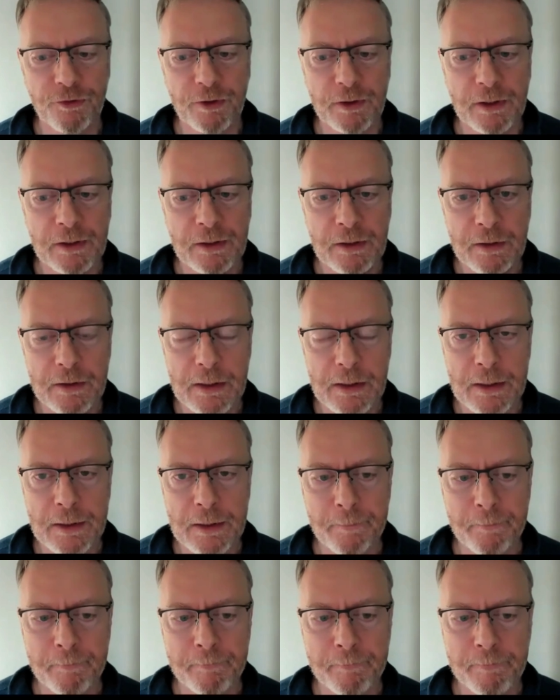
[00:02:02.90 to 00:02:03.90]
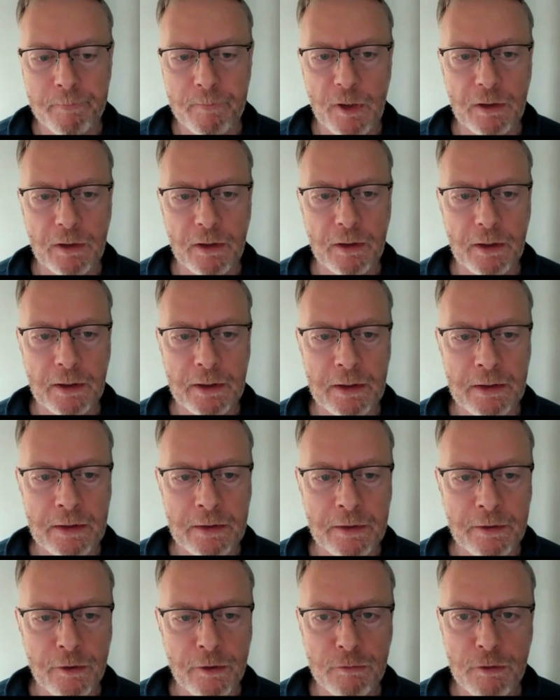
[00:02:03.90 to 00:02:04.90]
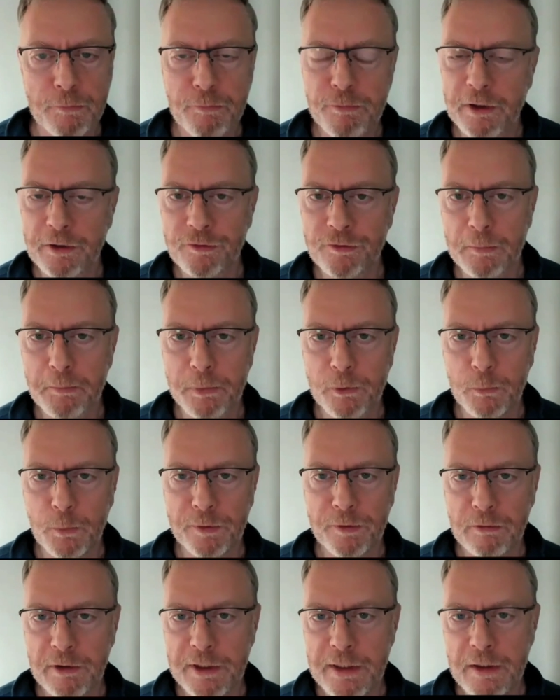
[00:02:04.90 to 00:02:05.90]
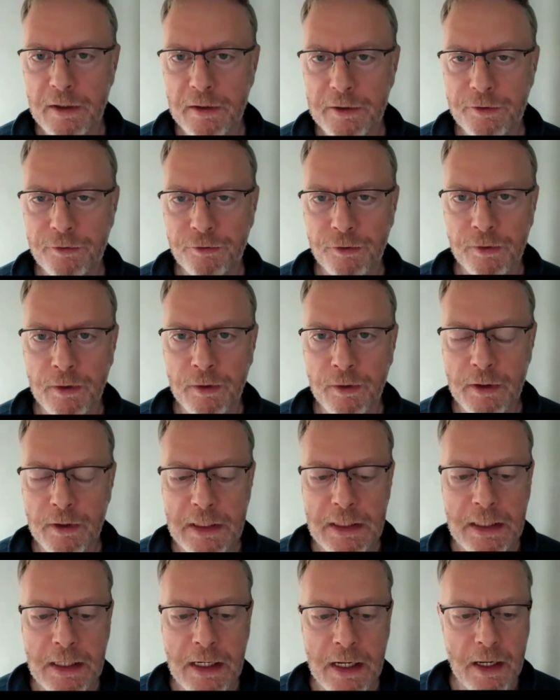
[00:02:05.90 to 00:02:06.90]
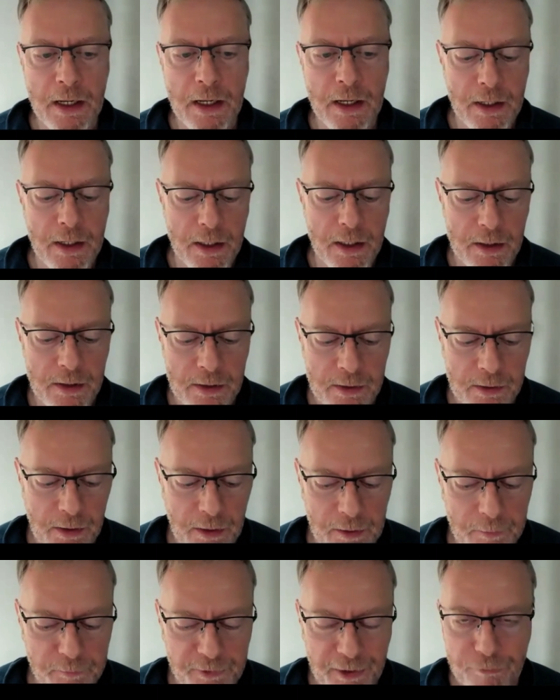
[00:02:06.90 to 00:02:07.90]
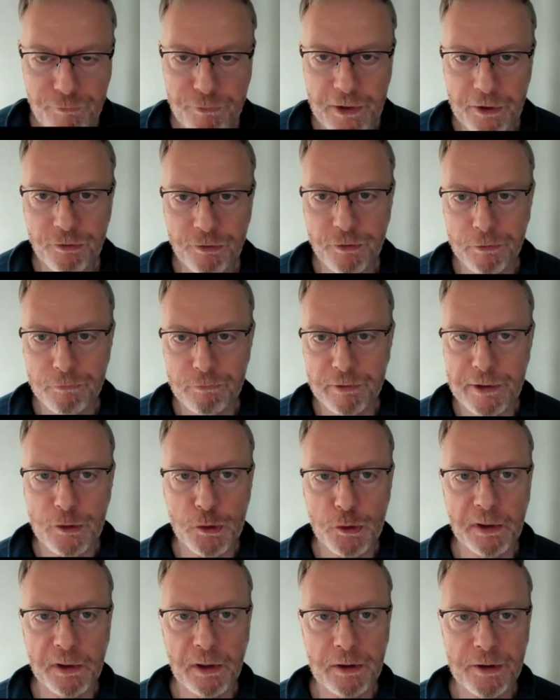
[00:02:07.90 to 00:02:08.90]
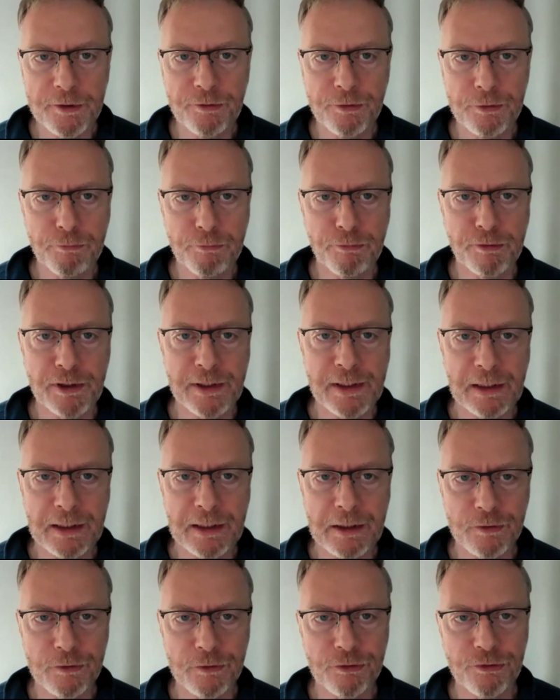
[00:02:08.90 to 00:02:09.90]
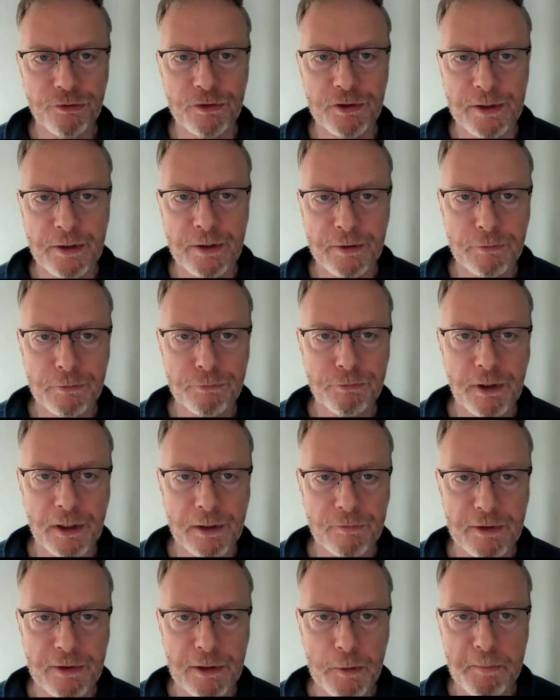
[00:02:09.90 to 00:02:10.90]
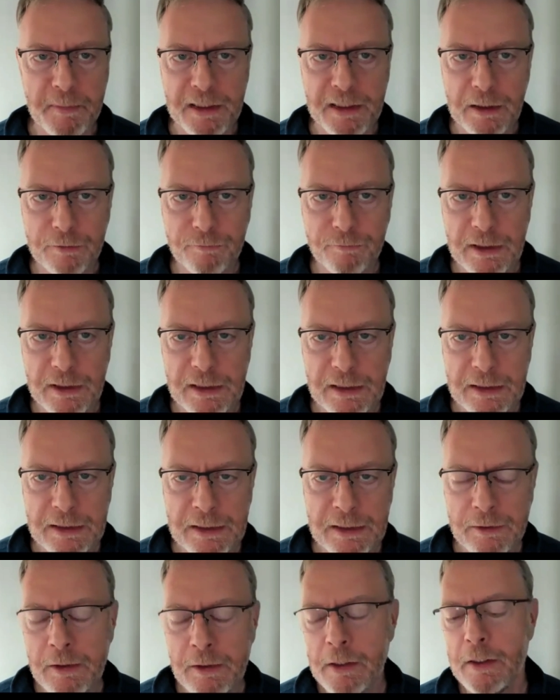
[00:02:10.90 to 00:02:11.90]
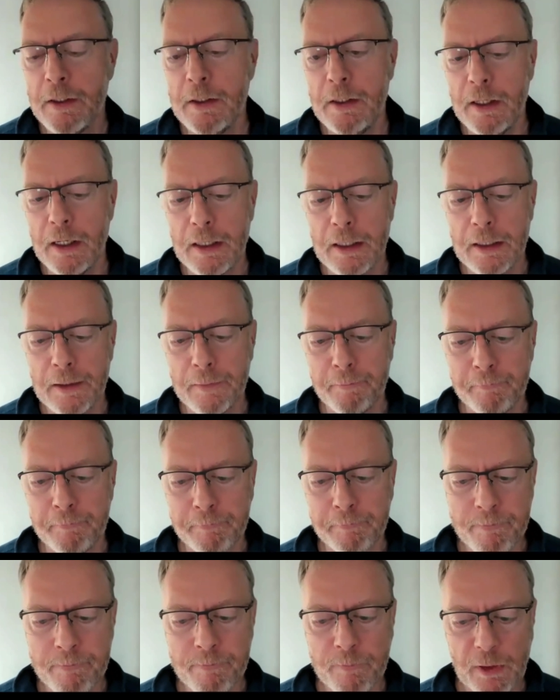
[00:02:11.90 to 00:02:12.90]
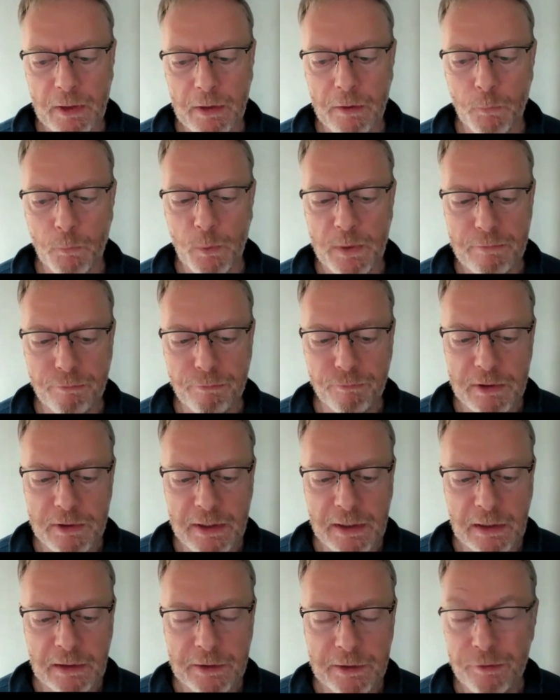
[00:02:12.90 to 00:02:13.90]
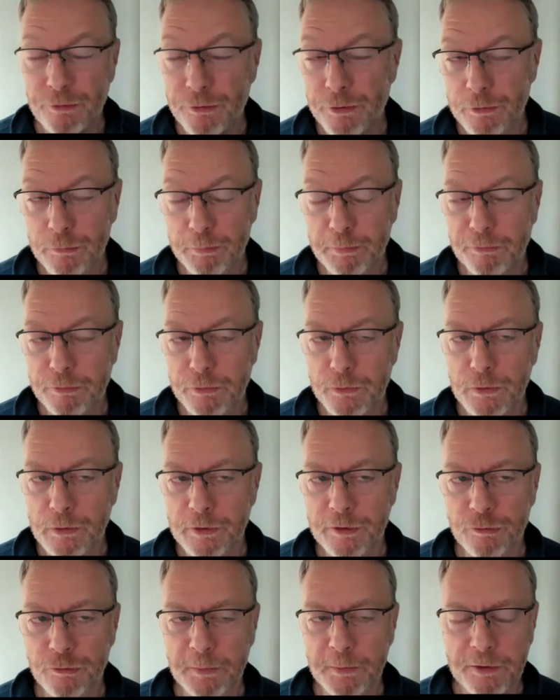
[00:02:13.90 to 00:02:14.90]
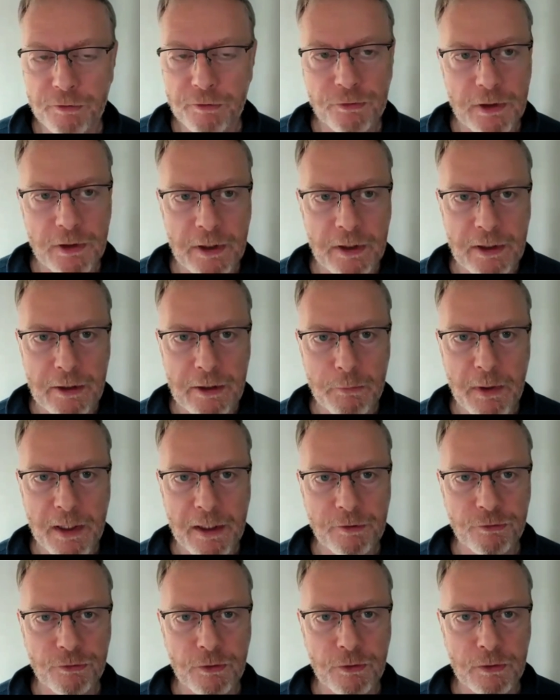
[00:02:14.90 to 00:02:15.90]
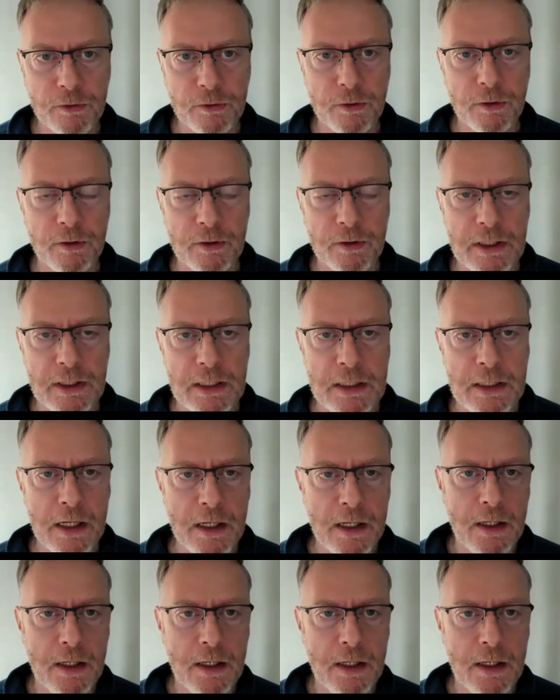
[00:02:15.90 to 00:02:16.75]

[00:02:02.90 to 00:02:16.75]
year. In Europe, for example, with green hydrogen, the definition of renewable hydrogen finally got signed off kind of in the middle of the year. Um, we finally, just before Christmas in the US, got the